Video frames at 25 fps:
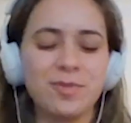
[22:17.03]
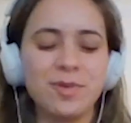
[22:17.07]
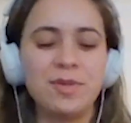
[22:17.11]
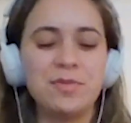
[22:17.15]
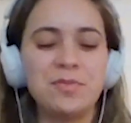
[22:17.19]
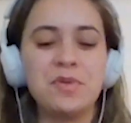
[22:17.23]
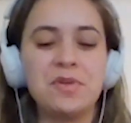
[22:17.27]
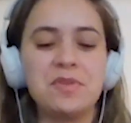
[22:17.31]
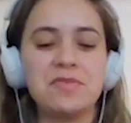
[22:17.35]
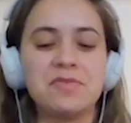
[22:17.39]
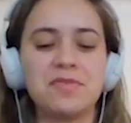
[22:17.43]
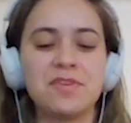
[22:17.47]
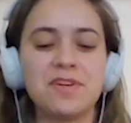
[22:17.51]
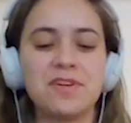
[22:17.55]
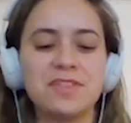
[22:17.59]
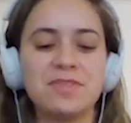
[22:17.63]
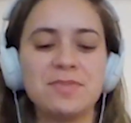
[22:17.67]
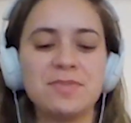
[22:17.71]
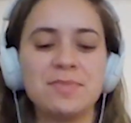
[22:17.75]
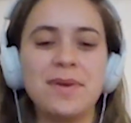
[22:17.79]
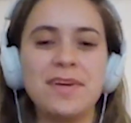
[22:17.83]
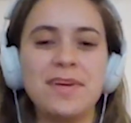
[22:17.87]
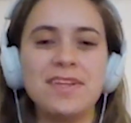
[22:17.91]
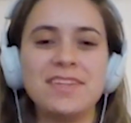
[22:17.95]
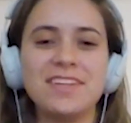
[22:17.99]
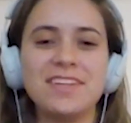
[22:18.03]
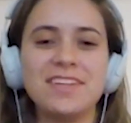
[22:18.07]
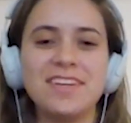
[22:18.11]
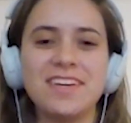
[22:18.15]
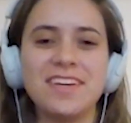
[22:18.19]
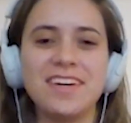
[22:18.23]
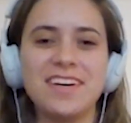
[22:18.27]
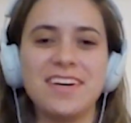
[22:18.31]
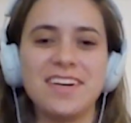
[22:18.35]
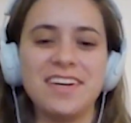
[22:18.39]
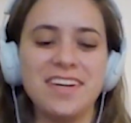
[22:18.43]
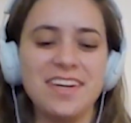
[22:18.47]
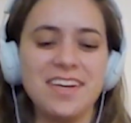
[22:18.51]
we first met,
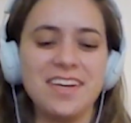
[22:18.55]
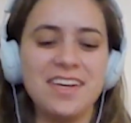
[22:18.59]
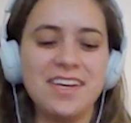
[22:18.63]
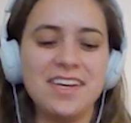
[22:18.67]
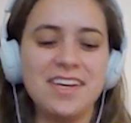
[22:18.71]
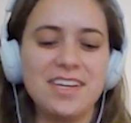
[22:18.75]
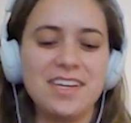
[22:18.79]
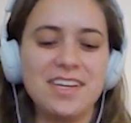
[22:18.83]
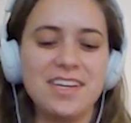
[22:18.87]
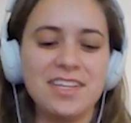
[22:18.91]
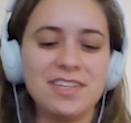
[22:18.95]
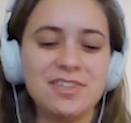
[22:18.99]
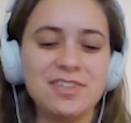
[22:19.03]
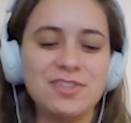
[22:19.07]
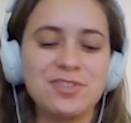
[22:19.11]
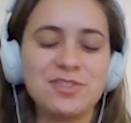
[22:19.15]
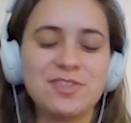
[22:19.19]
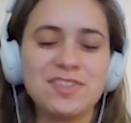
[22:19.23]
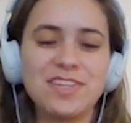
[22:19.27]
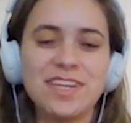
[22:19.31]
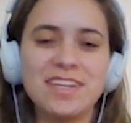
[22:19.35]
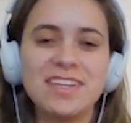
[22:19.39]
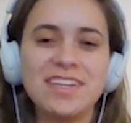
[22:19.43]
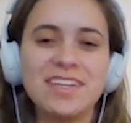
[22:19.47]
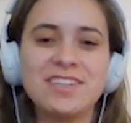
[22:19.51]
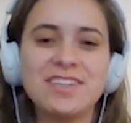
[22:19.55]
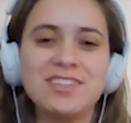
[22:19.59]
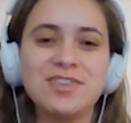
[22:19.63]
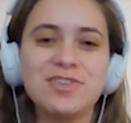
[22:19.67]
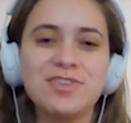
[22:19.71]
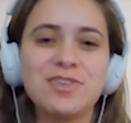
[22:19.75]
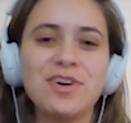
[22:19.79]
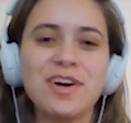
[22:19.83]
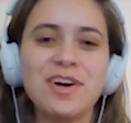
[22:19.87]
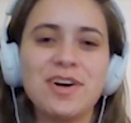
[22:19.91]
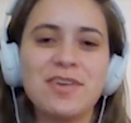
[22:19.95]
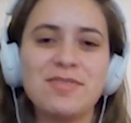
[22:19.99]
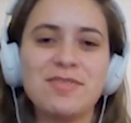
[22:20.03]
you said that
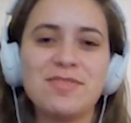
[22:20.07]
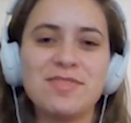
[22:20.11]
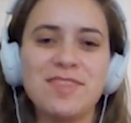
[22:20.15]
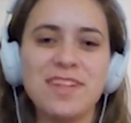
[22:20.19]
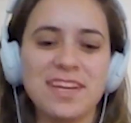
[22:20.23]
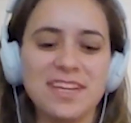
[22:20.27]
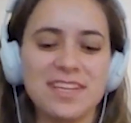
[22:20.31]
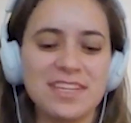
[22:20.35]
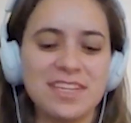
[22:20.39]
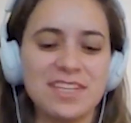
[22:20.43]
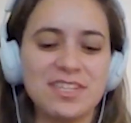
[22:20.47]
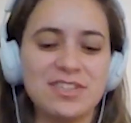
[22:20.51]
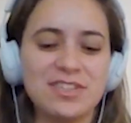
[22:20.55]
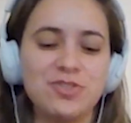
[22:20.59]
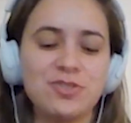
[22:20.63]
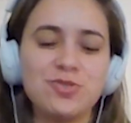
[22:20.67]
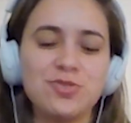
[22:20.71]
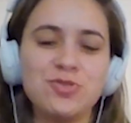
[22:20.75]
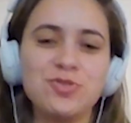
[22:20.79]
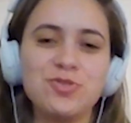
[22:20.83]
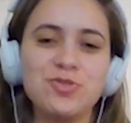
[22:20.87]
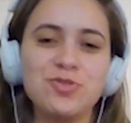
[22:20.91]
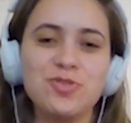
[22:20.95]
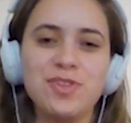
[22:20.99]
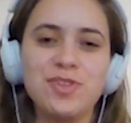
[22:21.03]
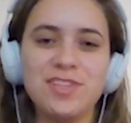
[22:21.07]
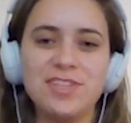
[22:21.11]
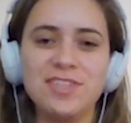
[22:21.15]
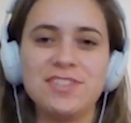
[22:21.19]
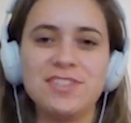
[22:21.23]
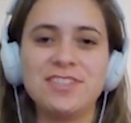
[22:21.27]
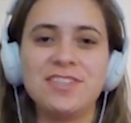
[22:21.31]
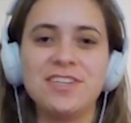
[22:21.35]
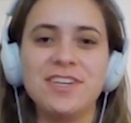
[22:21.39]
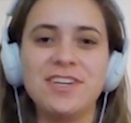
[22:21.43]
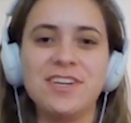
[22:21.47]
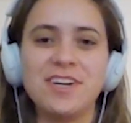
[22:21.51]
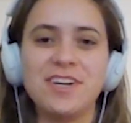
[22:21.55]
you have like a to-do
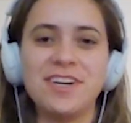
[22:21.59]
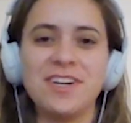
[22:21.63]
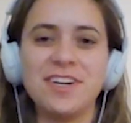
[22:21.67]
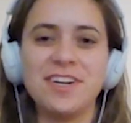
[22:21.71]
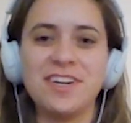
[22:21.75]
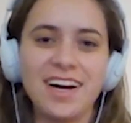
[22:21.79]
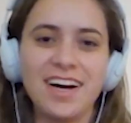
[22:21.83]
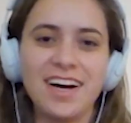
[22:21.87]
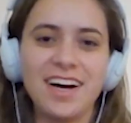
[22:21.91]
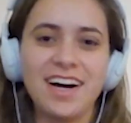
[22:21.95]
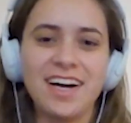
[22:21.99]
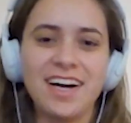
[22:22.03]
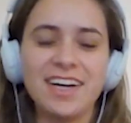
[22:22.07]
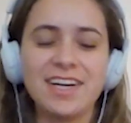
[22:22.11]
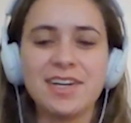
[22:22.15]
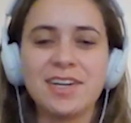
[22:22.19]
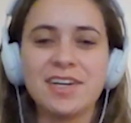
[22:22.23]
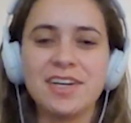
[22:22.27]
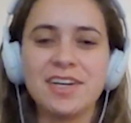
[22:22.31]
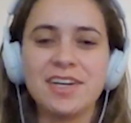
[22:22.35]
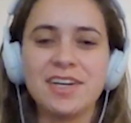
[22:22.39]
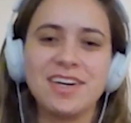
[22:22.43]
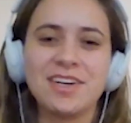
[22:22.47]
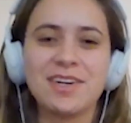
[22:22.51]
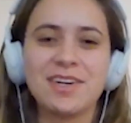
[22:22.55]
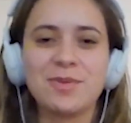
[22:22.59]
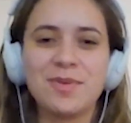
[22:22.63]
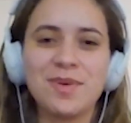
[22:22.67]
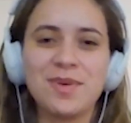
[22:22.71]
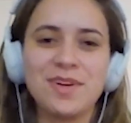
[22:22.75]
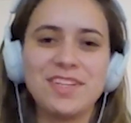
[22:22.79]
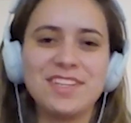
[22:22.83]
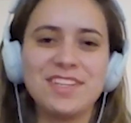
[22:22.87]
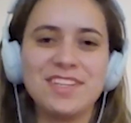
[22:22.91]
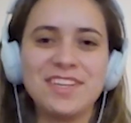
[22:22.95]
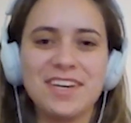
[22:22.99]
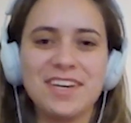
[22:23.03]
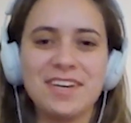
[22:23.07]
list here. I mean, I
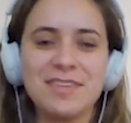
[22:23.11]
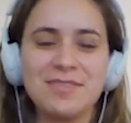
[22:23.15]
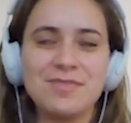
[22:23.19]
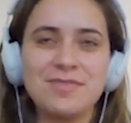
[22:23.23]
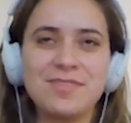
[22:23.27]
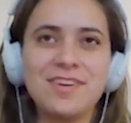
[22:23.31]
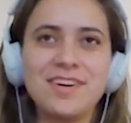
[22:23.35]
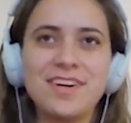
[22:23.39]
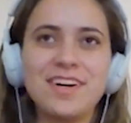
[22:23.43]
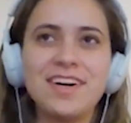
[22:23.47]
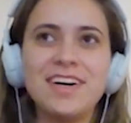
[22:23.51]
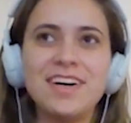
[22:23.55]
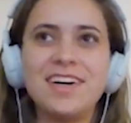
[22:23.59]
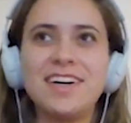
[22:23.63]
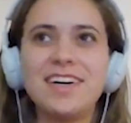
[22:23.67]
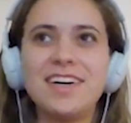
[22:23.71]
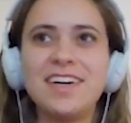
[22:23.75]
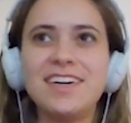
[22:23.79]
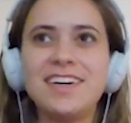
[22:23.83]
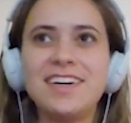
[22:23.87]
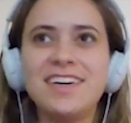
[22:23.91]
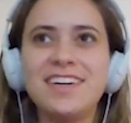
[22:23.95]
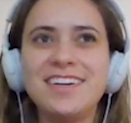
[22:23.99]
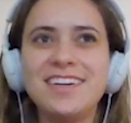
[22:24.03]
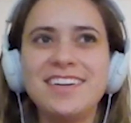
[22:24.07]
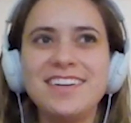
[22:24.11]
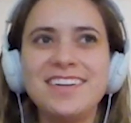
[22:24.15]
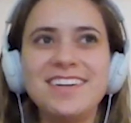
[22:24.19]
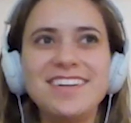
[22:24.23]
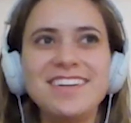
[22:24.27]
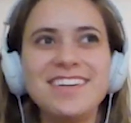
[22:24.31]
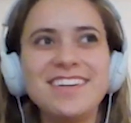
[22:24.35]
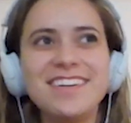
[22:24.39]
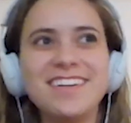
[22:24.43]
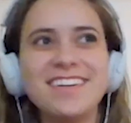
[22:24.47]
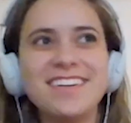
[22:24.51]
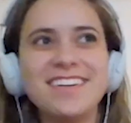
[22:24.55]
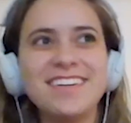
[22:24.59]
quite have, I
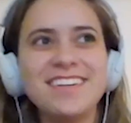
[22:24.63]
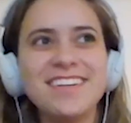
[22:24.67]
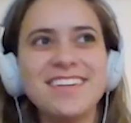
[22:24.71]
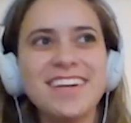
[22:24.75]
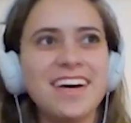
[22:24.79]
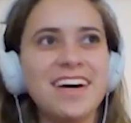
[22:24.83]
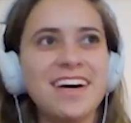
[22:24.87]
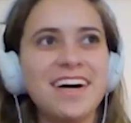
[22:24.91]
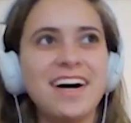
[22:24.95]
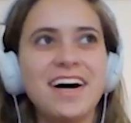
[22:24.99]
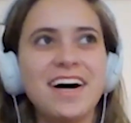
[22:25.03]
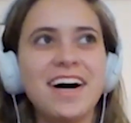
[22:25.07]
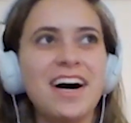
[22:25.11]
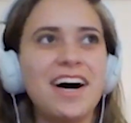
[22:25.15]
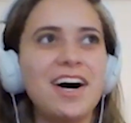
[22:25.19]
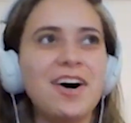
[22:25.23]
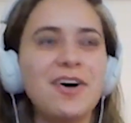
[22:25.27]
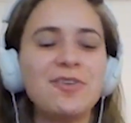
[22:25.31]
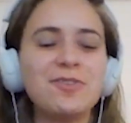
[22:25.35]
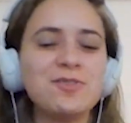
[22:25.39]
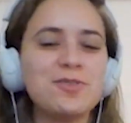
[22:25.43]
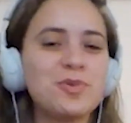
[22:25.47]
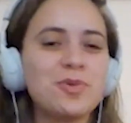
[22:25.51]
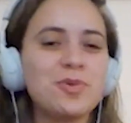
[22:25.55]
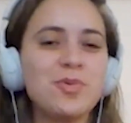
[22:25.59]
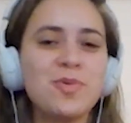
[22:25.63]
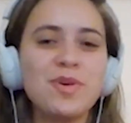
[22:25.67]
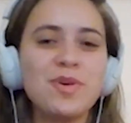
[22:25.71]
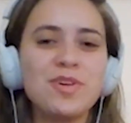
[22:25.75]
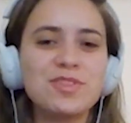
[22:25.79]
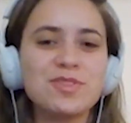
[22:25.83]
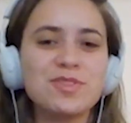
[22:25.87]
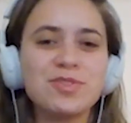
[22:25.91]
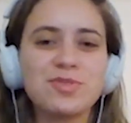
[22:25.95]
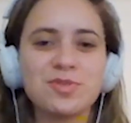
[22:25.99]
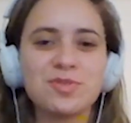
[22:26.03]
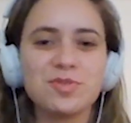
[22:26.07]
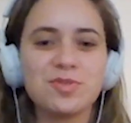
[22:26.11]
also
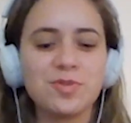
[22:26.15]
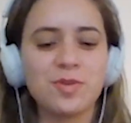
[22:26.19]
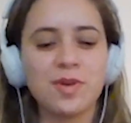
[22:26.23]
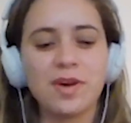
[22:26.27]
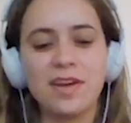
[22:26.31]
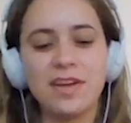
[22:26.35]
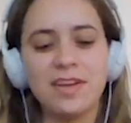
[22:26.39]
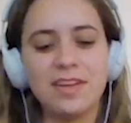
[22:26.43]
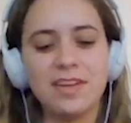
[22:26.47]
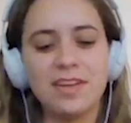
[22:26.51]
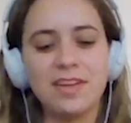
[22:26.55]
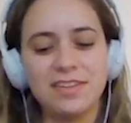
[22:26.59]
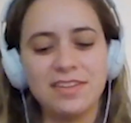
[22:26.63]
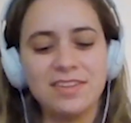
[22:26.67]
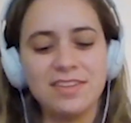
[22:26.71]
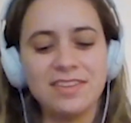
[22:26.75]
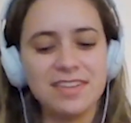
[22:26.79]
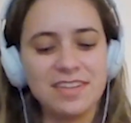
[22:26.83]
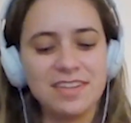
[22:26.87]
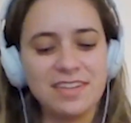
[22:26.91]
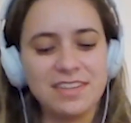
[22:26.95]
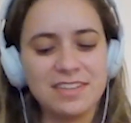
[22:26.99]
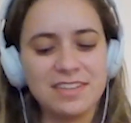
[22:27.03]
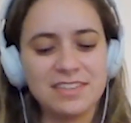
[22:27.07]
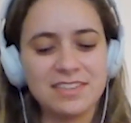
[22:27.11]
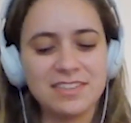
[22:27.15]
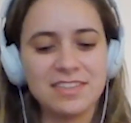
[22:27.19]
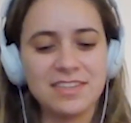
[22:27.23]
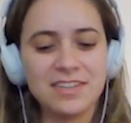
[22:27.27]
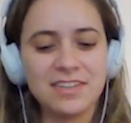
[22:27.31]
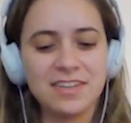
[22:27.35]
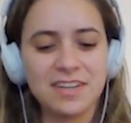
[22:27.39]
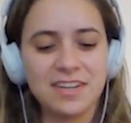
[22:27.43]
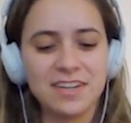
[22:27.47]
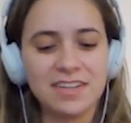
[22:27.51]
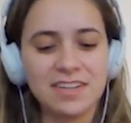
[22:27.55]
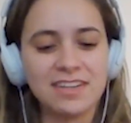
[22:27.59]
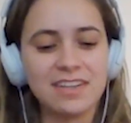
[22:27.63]
want to try things
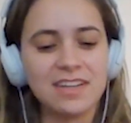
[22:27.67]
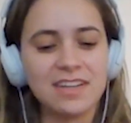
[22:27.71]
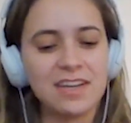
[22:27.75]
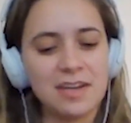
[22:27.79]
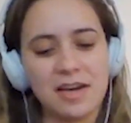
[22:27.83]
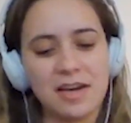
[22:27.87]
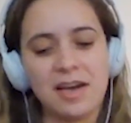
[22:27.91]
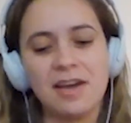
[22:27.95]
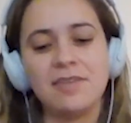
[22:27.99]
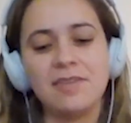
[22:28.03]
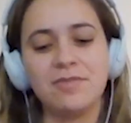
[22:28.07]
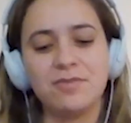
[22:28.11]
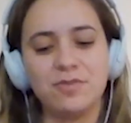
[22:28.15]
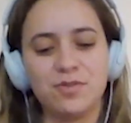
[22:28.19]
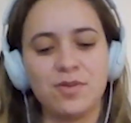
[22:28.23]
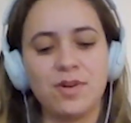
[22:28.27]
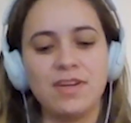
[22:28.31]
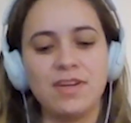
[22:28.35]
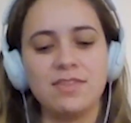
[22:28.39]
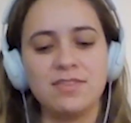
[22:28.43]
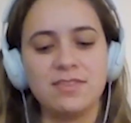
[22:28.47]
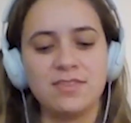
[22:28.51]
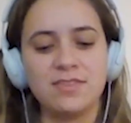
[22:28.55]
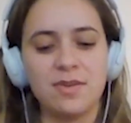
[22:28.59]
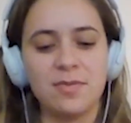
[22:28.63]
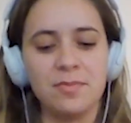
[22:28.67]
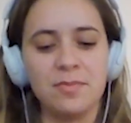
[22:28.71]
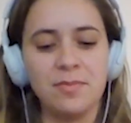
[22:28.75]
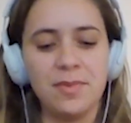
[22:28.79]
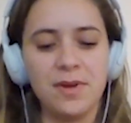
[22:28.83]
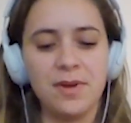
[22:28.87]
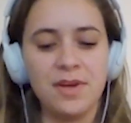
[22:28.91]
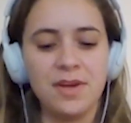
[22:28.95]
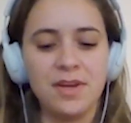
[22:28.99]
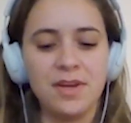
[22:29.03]
here, and I've tried some.